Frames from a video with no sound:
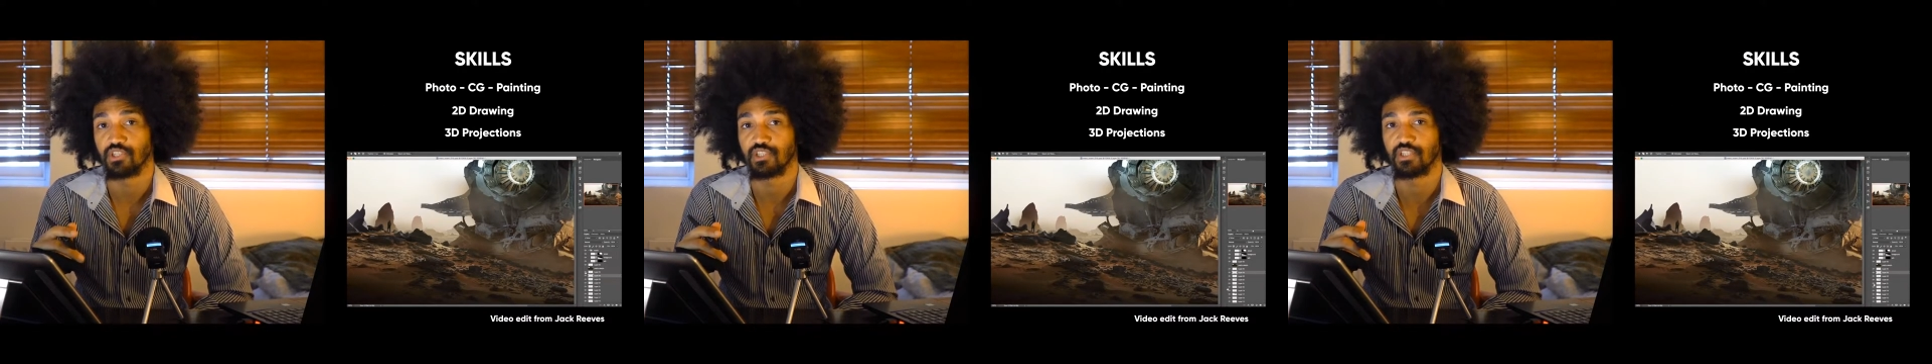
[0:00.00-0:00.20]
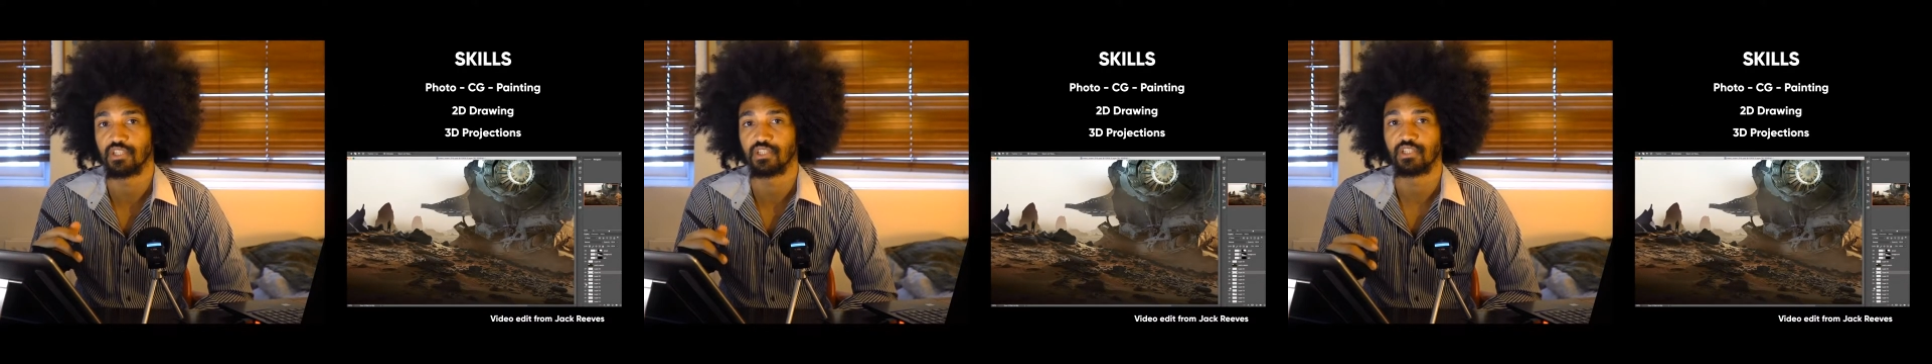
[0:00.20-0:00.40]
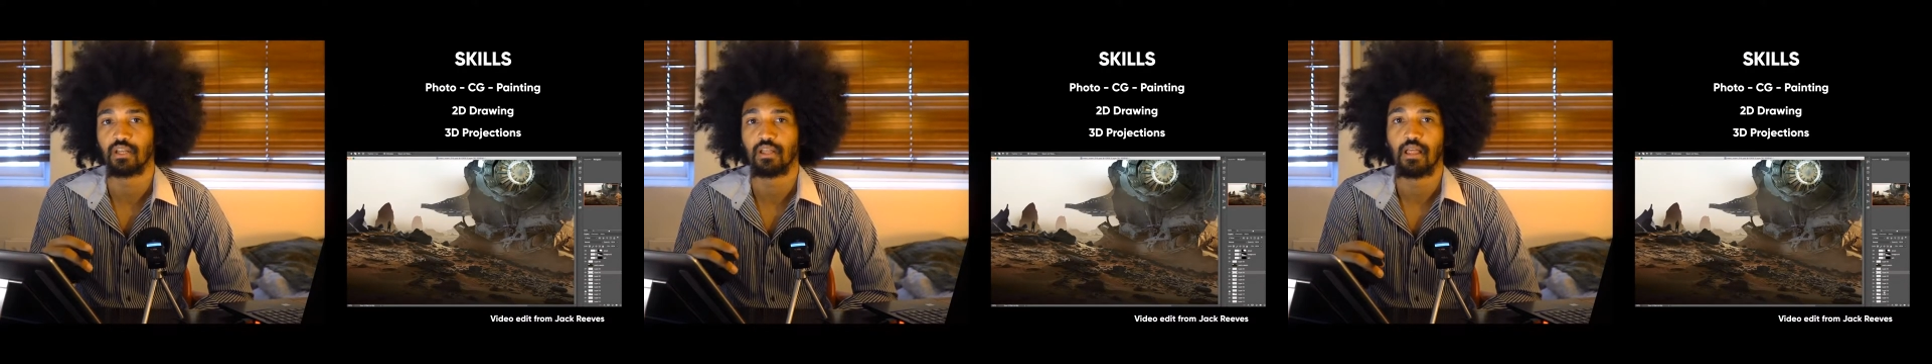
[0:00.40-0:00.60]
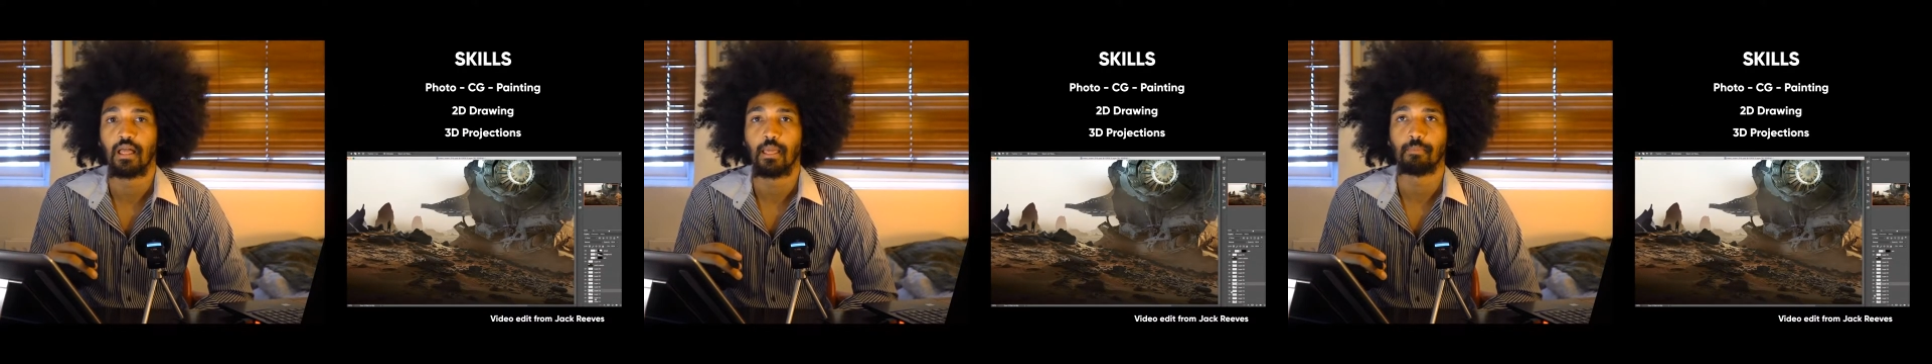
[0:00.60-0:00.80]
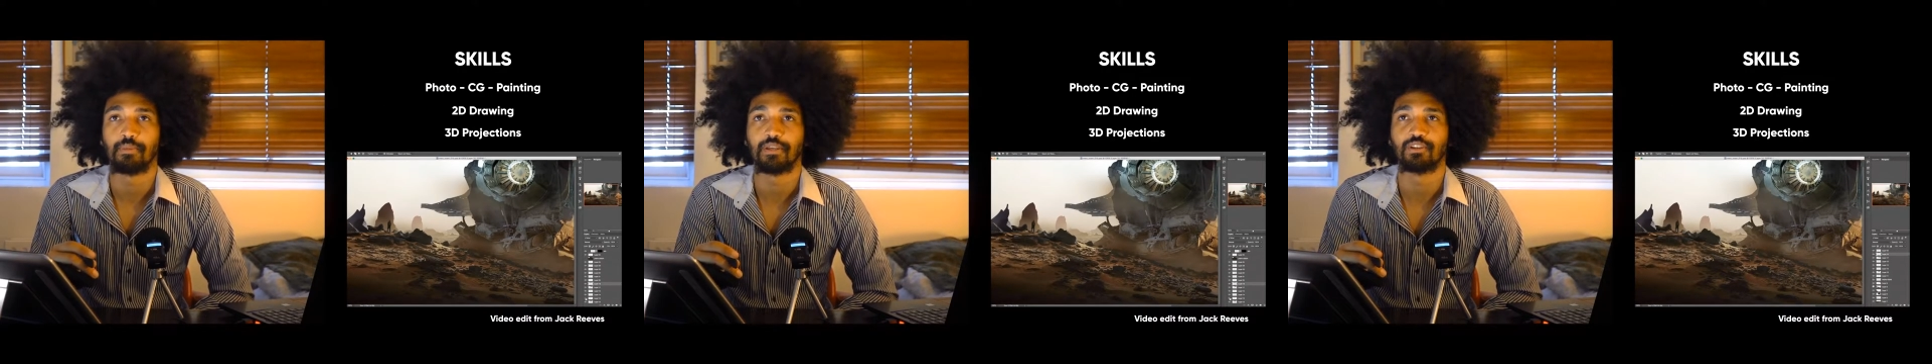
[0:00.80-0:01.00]
skills
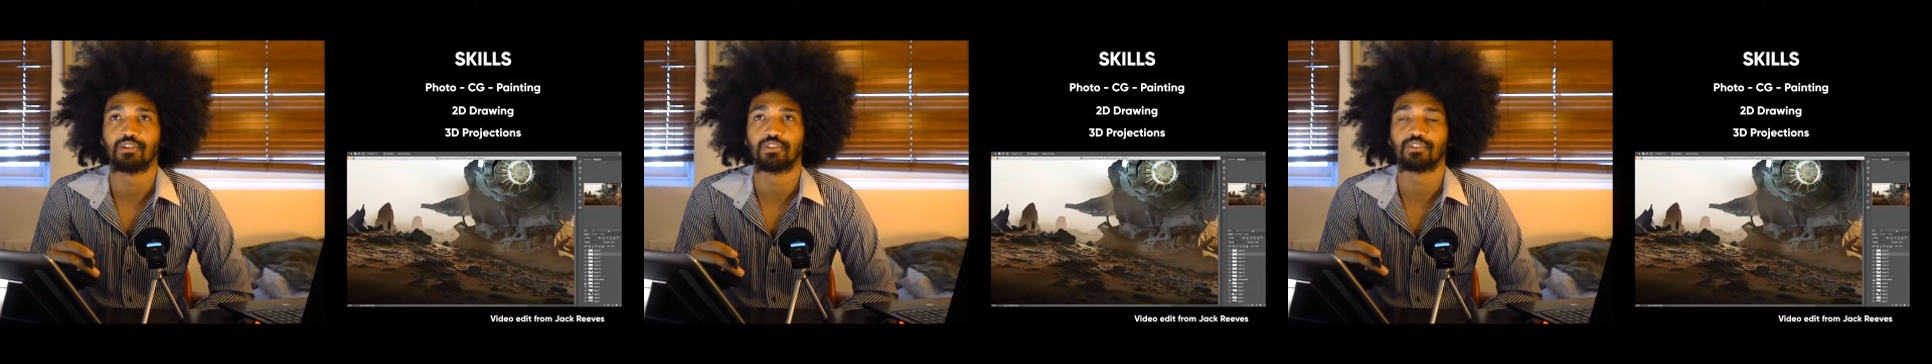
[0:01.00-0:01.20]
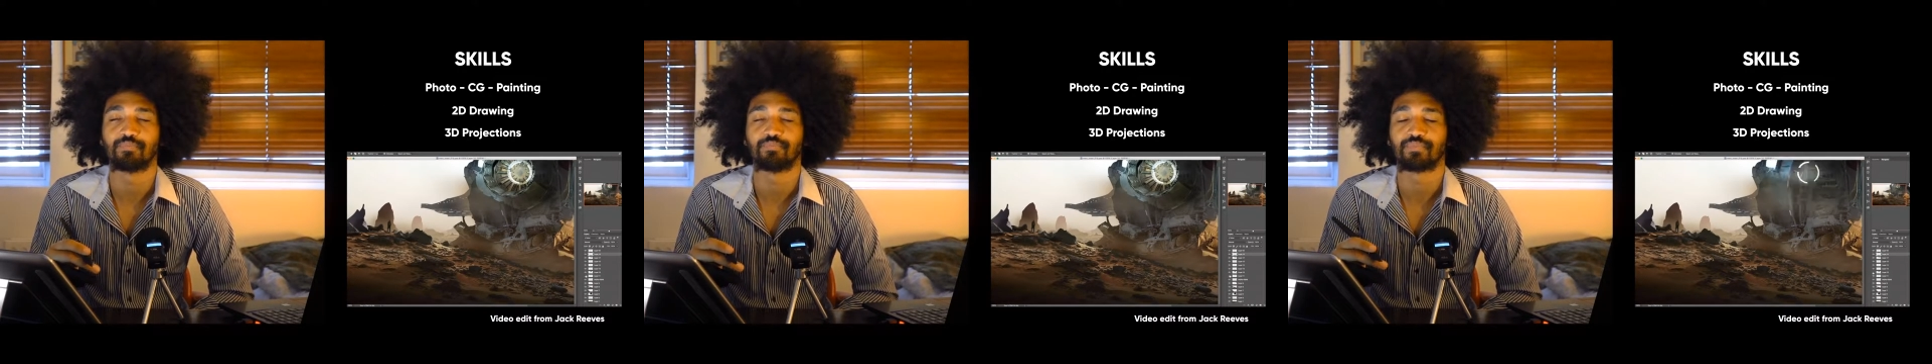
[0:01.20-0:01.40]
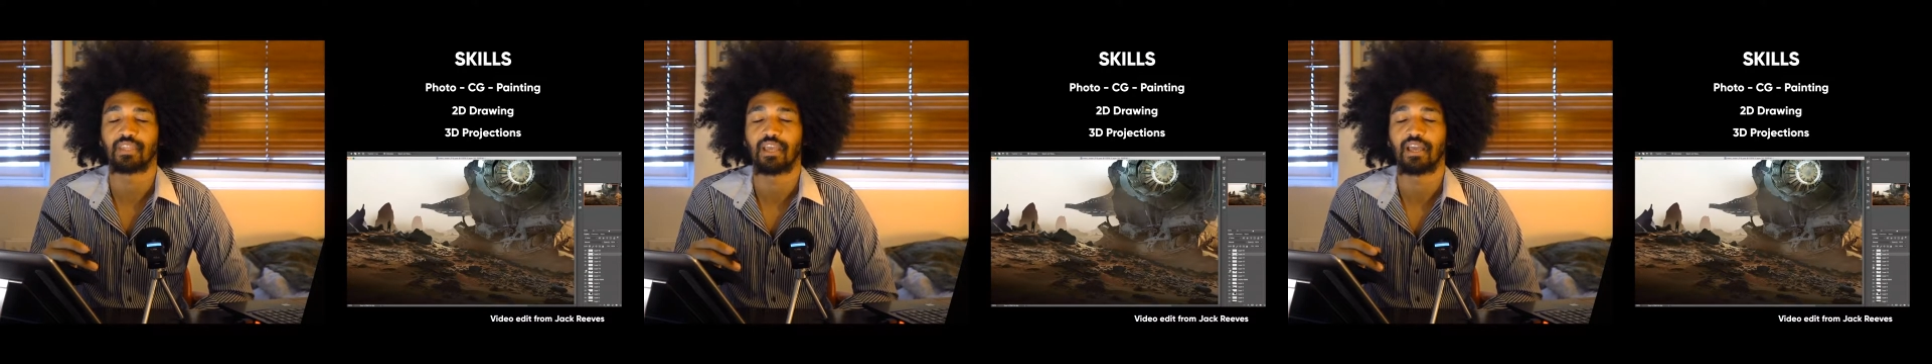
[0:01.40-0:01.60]
because